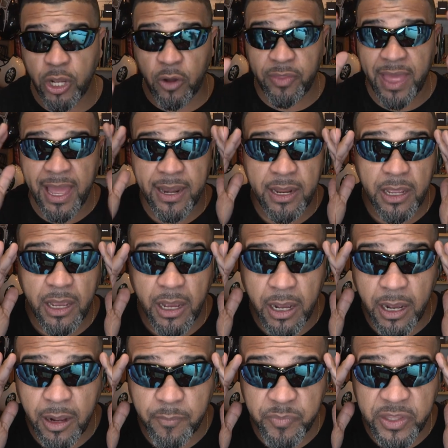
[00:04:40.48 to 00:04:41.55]
know that
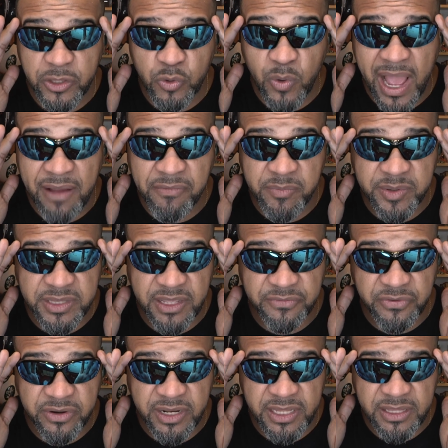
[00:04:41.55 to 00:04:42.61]
they do have them in
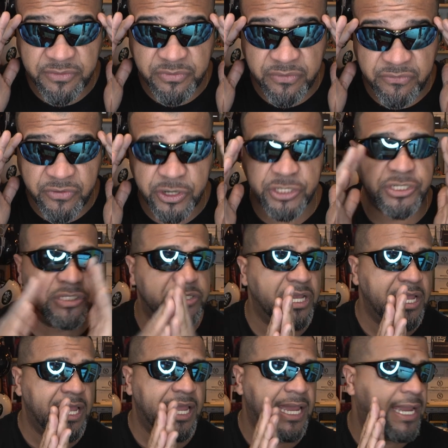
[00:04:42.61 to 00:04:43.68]
different versions.
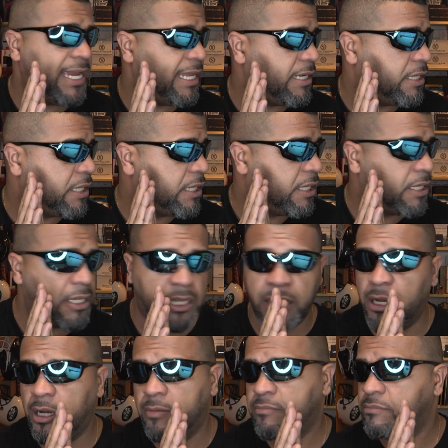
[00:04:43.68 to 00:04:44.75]
And
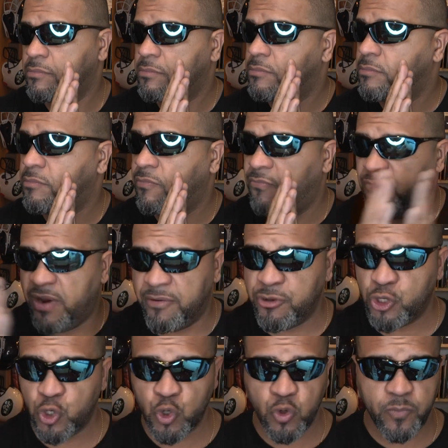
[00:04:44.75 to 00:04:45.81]

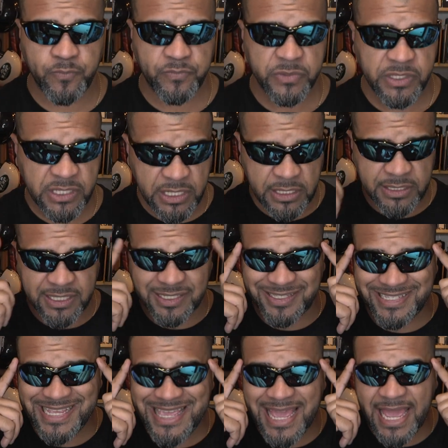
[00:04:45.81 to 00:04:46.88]
very cool. The
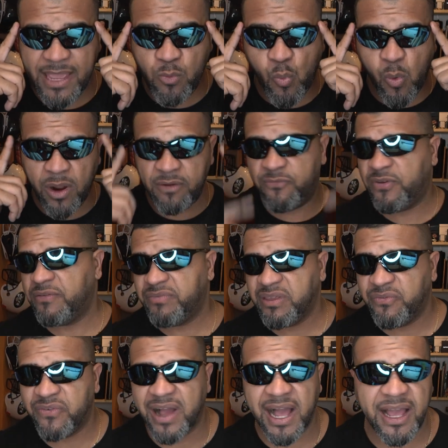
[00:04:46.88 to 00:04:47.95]

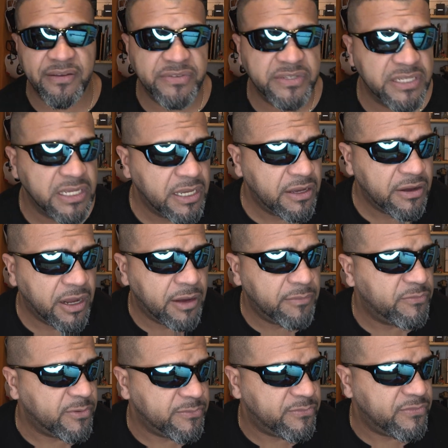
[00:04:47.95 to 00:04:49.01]
CA155s
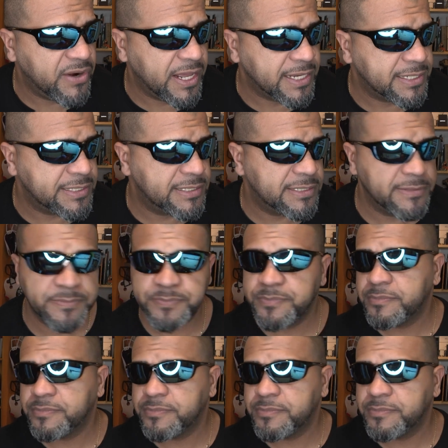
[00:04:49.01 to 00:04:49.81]
from Flux.